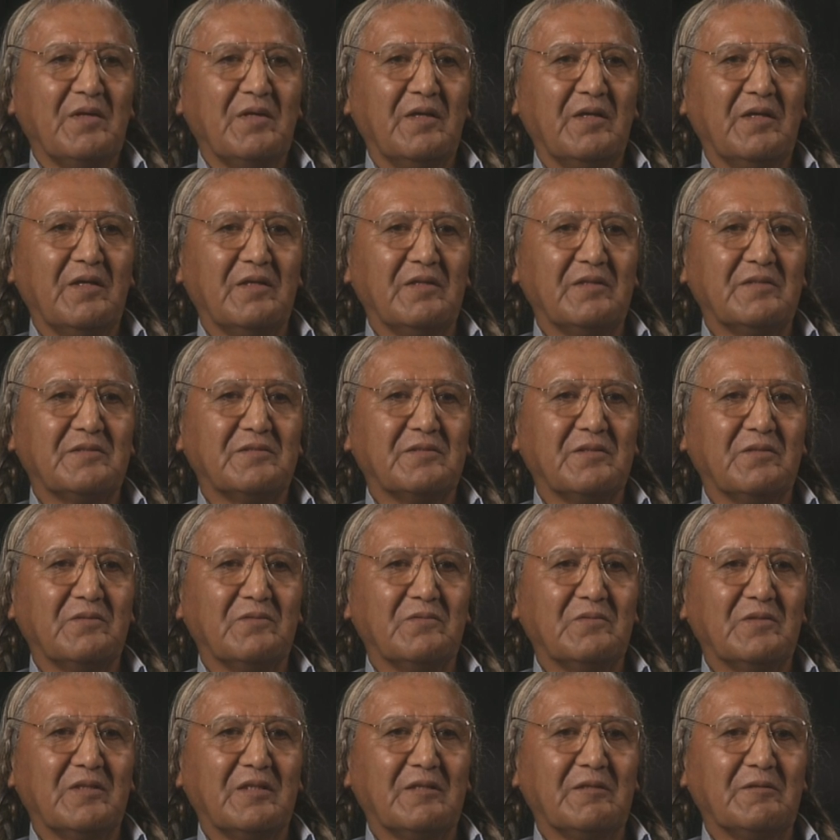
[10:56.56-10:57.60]
And
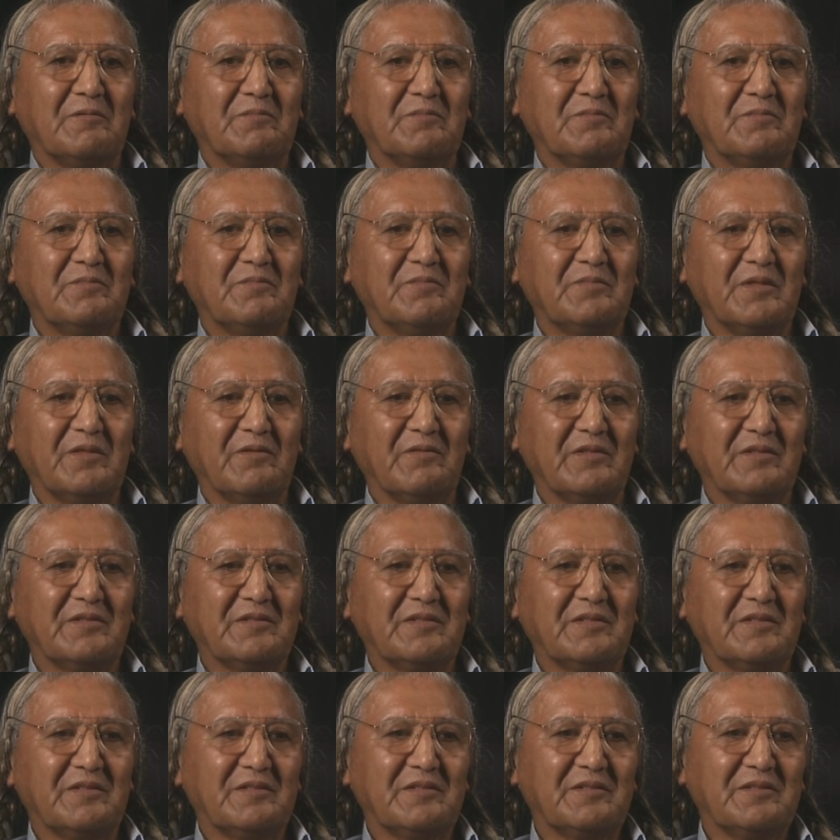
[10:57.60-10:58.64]
so um, there
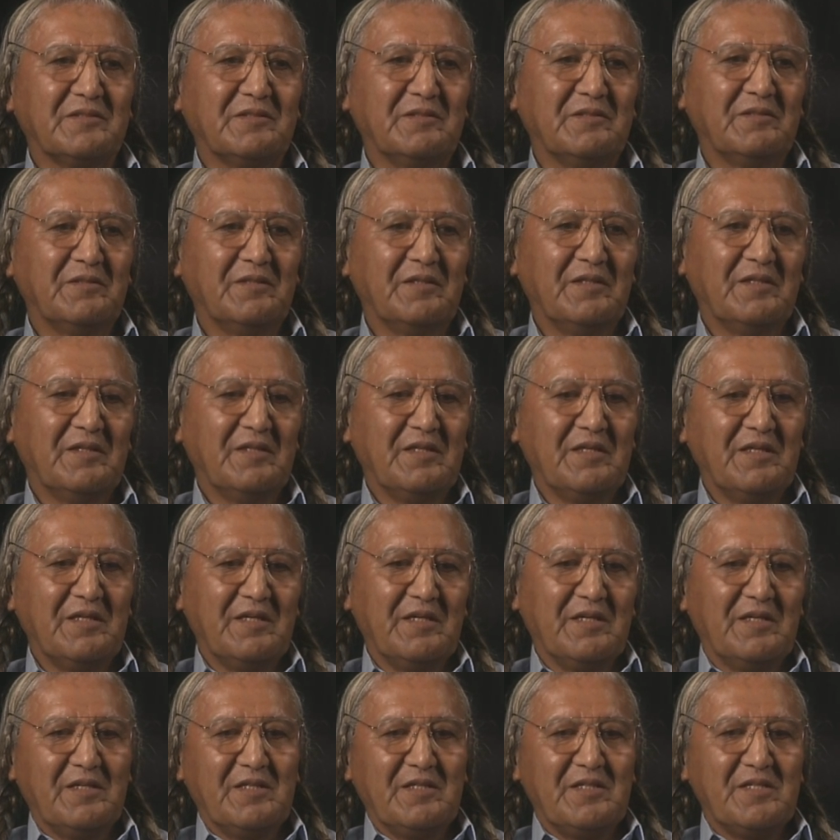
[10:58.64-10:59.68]
is this
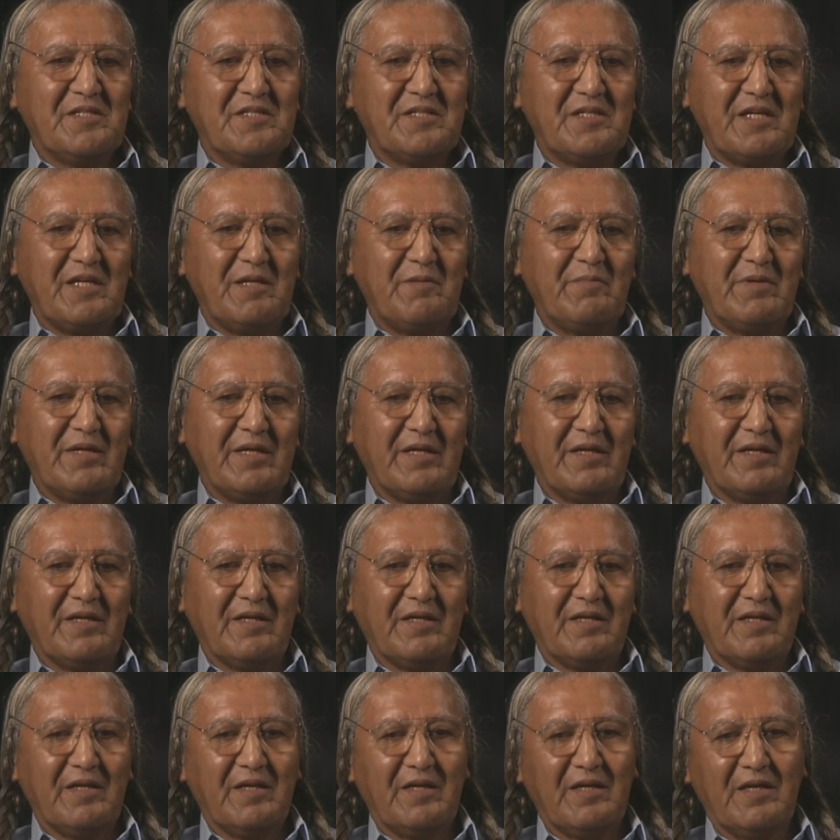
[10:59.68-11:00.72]

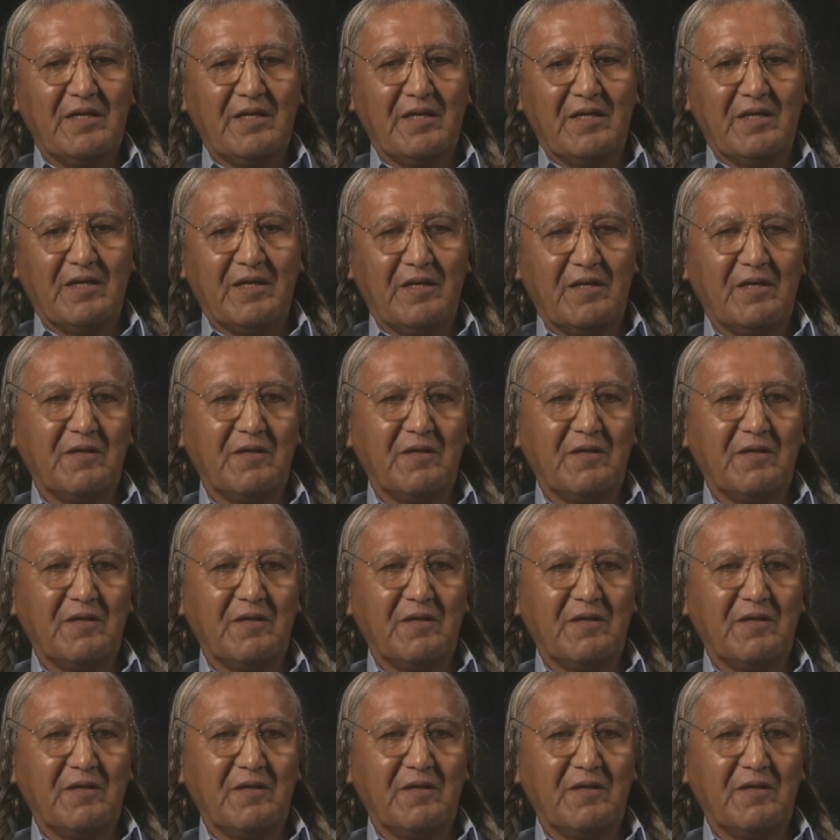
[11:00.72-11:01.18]
seeming uh,